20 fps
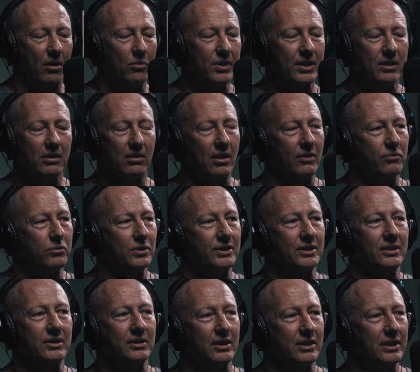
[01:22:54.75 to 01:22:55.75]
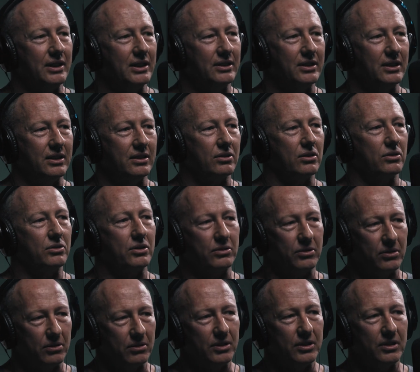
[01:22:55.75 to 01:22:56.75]
I wish life was as easy as,
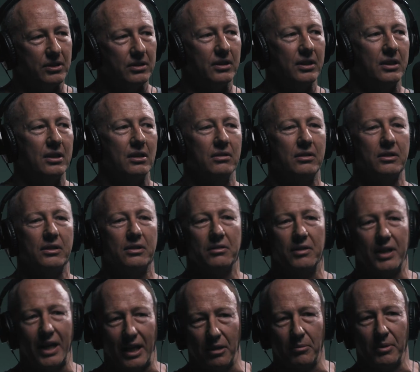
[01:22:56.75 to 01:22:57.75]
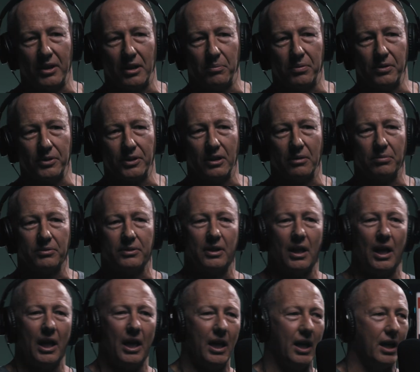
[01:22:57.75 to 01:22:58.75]
dude, you just need to learn to do that amount of push-ups
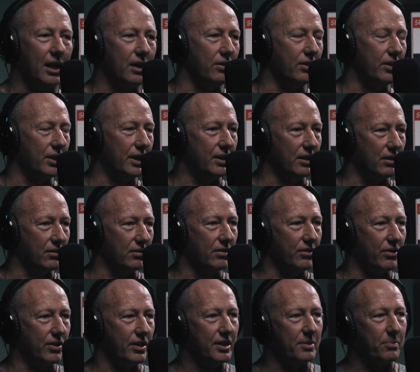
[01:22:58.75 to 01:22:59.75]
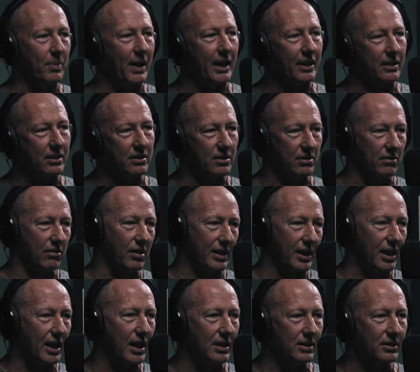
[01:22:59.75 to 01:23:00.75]
and need to learn these patterns and
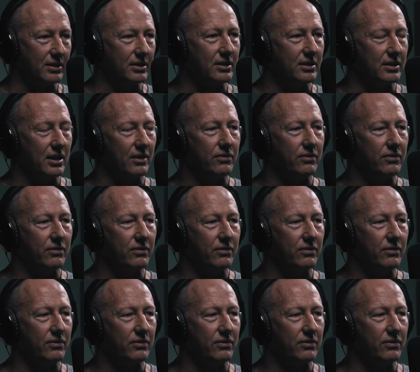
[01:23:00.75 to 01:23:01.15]
like katas and